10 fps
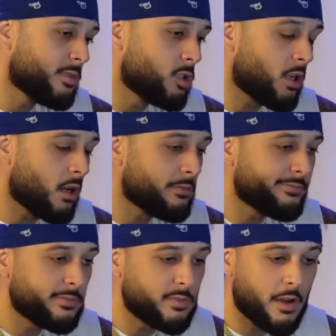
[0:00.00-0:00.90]
So
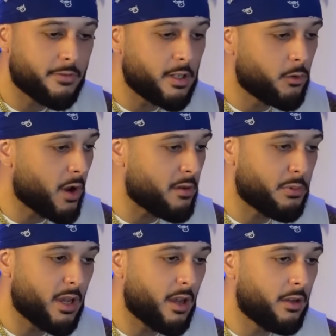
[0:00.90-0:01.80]
definitely a great
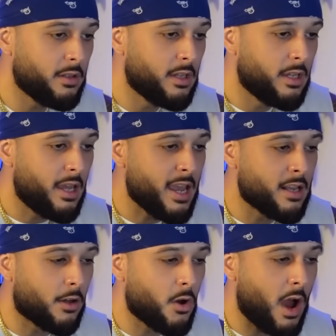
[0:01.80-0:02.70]
pair.
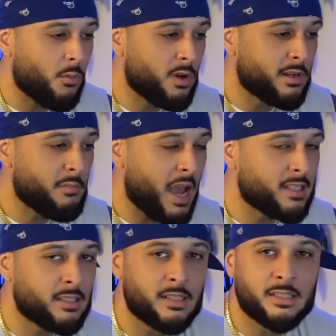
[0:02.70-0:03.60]
And although I wouldn't
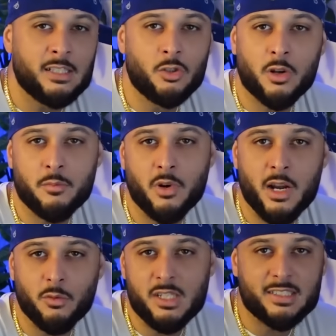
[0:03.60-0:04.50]
imagine to see Jordan
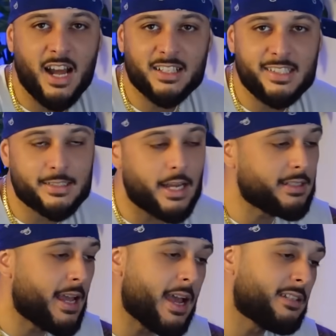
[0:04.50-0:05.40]
Brand restock these
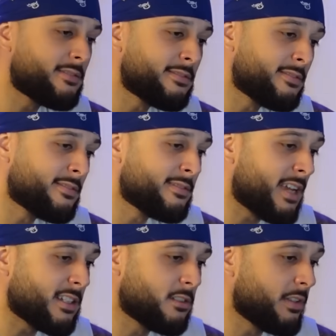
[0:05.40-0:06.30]
like that,
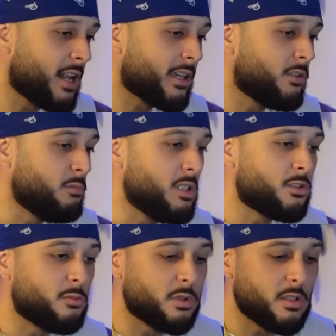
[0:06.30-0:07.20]
I just feel like it would be
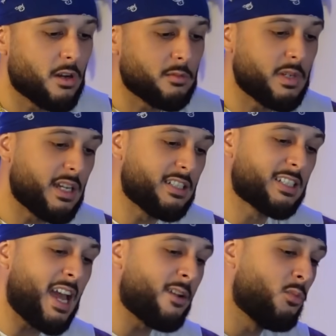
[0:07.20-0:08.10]
super dope, man.
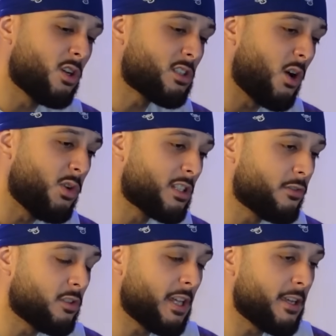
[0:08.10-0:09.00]
Just kind of more so
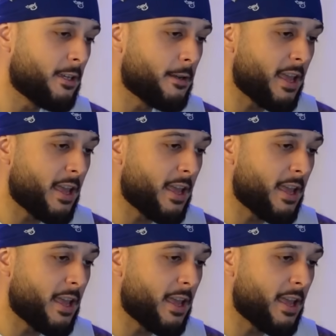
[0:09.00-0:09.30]
wishful thinking.